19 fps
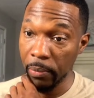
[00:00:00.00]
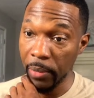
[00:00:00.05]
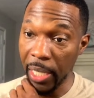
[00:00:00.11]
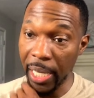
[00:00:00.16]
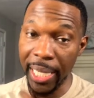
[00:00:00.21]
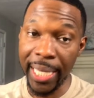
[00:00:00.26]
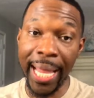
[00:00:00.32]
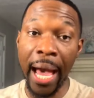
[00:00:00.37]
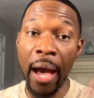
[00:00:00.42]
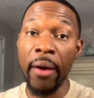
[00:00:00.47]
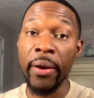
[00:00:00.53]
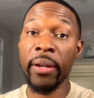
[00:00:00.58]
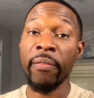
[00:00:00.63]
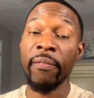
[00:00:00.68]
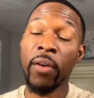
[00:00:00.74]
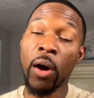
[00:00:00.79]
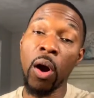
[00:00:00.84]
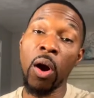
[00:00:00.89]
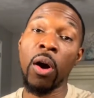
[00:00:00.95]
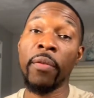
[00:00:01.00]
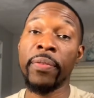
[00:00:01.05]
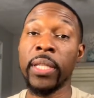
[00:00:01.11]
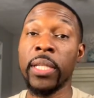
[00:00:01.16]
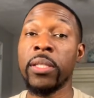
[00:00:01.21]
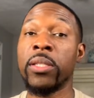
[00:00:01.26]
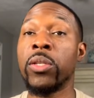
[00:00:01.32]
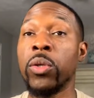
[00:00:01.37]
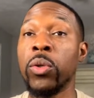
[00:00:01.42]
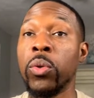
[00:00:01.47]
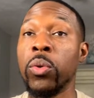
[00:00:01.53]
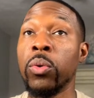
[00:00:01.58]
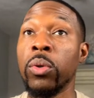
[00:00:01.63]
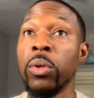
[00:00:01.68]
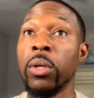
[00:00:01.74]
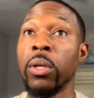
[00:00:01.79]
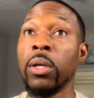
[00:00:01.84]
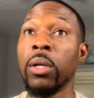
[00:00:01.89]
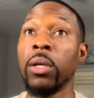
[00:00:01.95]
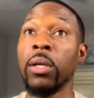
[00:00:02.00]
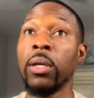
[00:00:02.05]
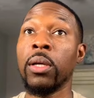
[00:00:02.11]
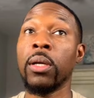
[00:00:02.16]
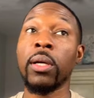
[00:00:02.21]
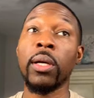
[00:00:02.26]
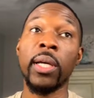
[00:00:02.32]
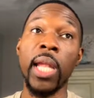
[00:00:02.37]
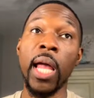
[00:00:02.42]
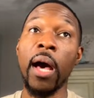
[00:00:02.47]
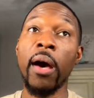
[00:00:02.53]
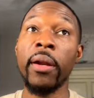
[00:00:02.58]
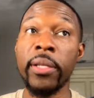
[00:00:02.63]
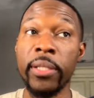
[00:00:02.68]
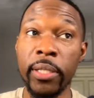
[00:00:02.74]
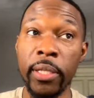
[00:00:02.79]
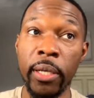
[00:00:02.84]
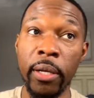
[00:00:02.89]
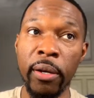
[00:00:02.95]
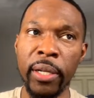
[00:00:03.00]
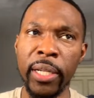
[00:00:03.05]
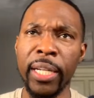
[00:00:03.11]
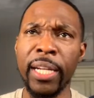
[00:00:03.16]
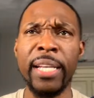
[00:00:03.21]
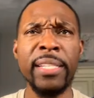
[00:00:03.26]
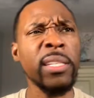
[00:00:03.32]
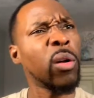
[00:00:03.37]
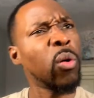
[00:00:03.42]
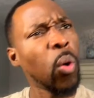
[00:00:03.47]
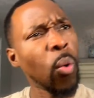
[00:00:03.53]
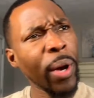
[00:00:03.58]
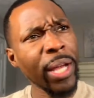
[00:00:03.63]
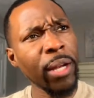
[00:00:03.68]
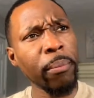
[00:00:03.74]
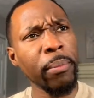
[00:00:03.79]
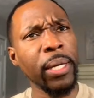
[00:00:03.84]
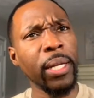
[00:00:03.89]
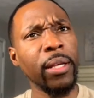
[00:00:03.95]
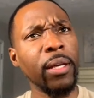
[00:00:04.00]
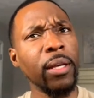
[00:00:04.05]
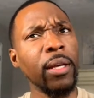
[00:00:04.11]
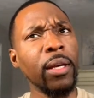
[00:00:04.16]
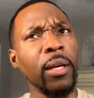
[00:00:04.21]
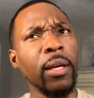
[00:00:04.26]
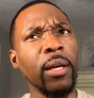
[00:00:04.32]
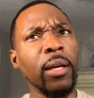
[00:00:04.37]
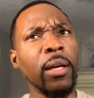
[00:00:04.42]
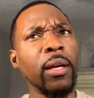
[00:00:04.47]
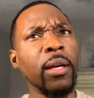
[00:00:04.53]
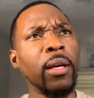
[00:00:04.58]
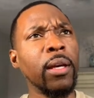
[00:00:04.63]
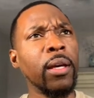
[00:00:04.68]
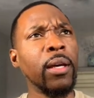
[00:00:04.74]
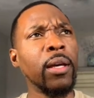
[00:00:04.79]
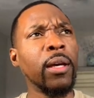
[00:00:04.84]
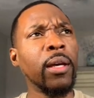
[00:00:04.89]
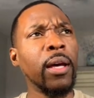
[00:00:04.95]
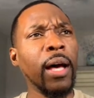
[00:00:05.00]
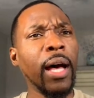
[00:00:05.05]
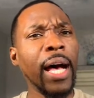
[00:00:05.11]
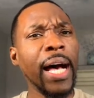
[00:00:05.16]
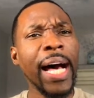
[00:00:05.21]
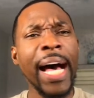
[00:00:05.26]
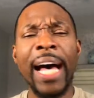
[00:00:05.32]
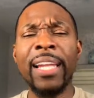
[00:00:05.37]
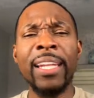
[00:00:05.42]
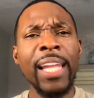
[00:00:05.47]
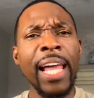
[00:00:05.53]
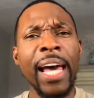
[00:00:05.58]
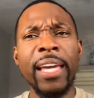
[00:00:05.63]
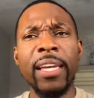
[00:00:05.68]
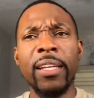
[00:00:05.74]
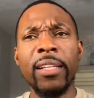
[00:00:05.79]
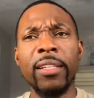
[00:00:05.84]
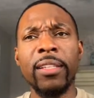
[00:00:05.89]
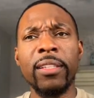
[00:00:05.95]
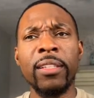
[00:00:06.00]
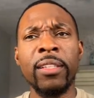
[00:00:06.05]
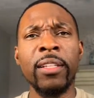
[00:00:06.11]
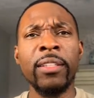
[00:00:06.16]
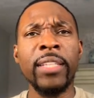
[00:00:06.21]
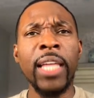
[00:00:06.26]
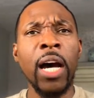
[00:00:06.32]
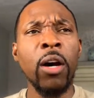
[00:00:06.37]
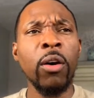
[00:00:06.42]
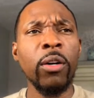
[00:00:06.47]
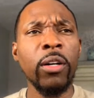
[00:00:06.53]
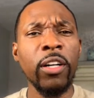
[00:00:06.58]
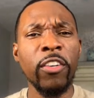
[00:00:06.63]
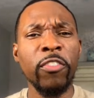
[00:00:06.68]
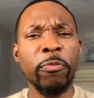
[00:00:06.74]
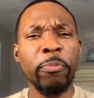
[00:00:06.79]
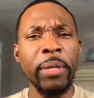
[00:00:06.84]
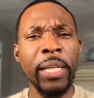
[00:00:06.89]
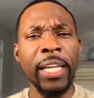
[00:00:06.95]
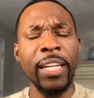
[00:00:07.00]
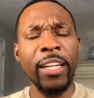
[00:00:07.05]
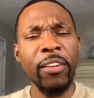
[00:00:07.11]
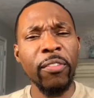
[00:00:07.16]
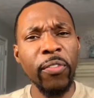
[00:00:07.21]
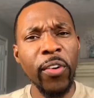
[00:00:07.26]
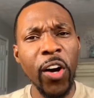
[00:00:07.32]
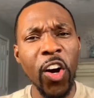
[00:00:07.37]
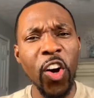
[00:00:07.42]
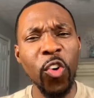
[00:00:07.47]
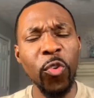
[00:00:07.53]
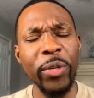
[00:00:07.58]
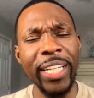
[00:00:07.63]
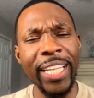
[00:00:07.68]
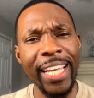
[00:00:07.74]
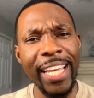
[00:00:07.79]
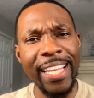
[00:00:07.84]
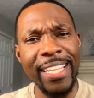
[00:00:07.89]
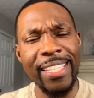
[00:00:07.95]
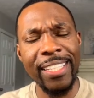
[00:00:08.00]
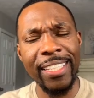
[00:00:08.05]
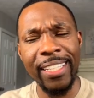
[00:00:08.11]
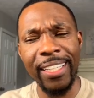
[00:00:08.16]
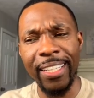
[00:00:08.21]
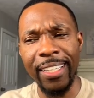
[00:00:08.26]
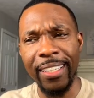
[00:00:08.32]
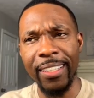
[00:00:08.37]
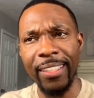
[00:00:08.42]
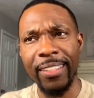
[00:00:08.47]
And now it evolved into cloud engineering. And I said, well, wait a minute. I like the thought of being involved with an incident